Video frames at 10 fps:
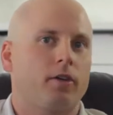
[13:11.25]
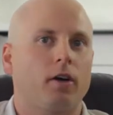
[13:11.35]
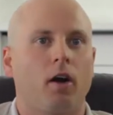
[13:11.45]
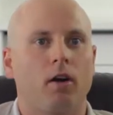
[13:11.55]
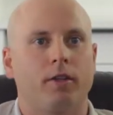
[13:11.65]

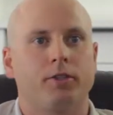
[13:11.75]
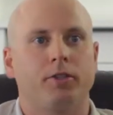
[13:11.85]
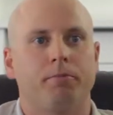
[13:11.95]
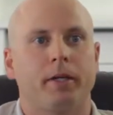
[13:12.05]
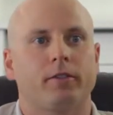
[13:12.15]
are, are the
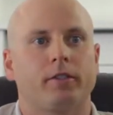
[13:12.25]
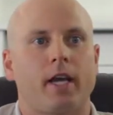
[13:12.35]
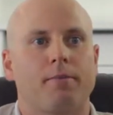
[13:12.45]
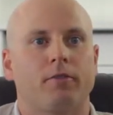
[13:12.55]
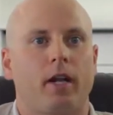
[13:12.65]
two biggest
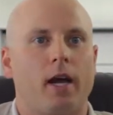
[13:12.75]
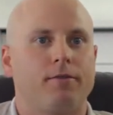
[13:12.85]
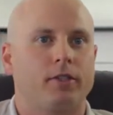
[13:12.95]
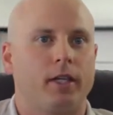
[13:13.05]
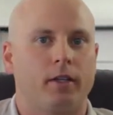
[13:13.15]
gaps that I've
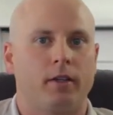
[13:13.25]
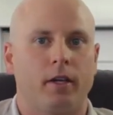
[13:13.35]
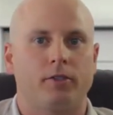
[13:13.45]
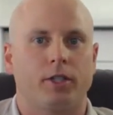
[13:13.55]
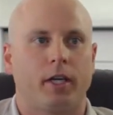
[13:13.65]
seen in the
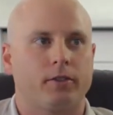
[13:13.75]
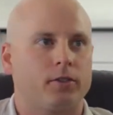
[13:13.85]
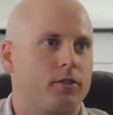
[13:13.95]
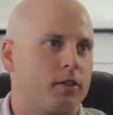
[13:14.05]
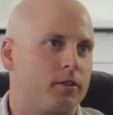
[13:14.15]

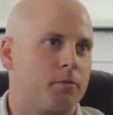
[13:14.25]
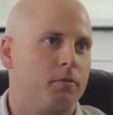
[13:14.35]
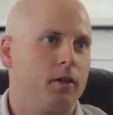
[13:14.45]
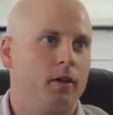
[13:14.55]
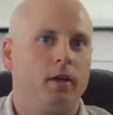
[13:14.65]
education system.
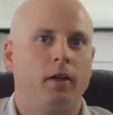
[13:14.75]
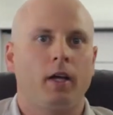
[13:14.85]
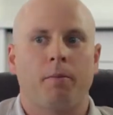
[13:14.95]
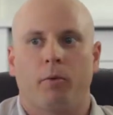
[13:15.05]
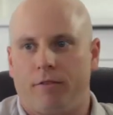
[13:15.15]

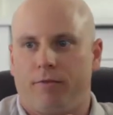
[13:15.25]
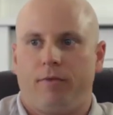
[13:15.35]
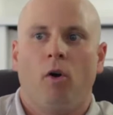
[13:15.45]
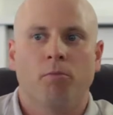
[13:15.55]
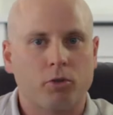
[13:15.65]
I mean, we've
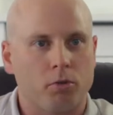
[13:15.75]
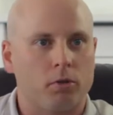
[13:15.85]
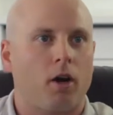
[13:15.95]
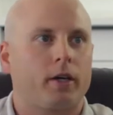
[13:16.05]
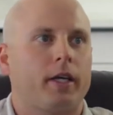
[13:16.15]
homeschooled
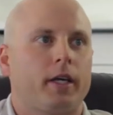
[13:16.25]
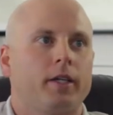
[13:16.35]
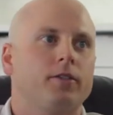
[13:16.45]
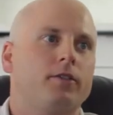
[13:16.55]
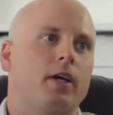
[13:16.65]
our
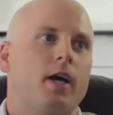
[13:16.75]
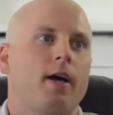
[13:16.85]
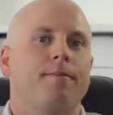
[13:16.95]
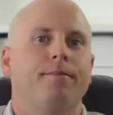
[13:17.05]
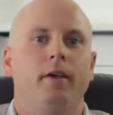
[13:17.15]
kids.
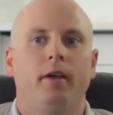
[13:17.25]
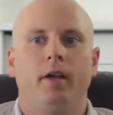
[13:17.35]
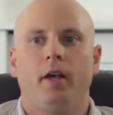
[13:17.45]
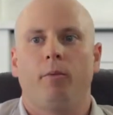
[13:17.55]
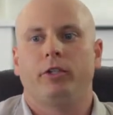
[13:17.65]
Um,
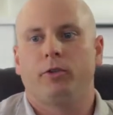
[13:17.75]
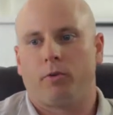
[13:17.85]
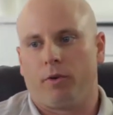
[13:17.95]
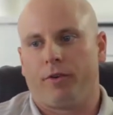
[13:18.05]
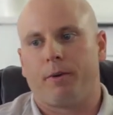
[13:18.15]
we do
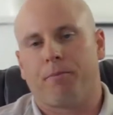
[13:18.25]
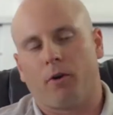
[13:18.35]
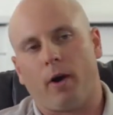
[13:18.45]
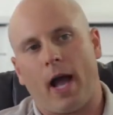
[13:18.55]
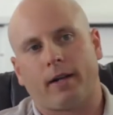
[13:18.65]
we're very
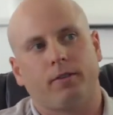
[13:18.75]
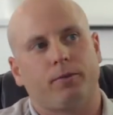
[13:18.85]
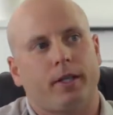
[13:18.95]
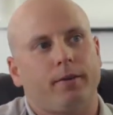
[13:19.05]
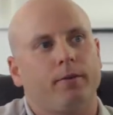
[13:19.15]
proactive
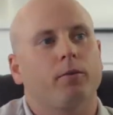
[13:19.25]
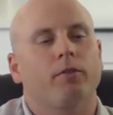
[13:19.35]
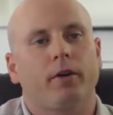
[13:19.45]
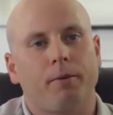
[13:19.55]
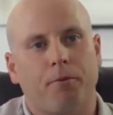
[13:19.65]
we with We're
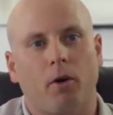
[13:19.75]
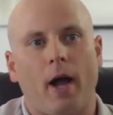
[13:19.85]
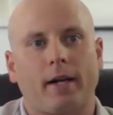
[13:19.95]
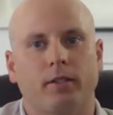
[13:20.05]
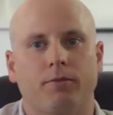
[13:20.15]
very
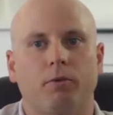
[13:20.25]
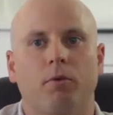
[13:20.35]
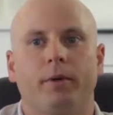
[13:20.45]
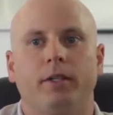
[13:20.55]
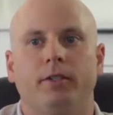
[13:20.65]
proactive with
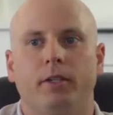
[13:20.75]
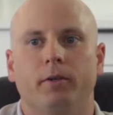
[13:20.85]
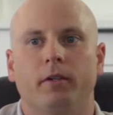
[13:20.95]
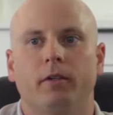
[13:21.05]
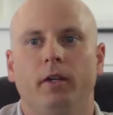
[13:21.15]
what we
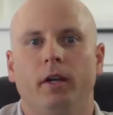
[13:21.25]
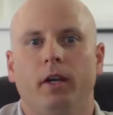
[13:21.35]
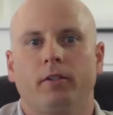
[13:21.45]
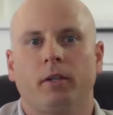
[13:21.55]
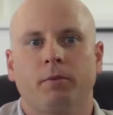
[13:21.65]
do and
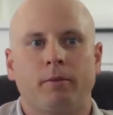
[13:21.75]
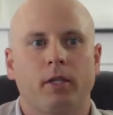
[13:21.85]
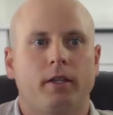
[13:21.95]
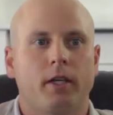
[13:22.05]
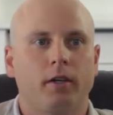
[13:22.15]
sometimes
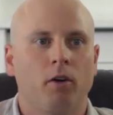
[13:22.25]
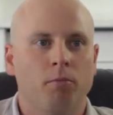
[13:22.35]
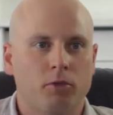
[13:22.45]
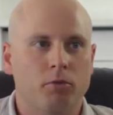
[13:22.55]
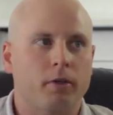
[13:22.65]
I think
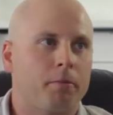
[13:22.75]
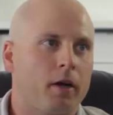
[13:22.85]
homeschooling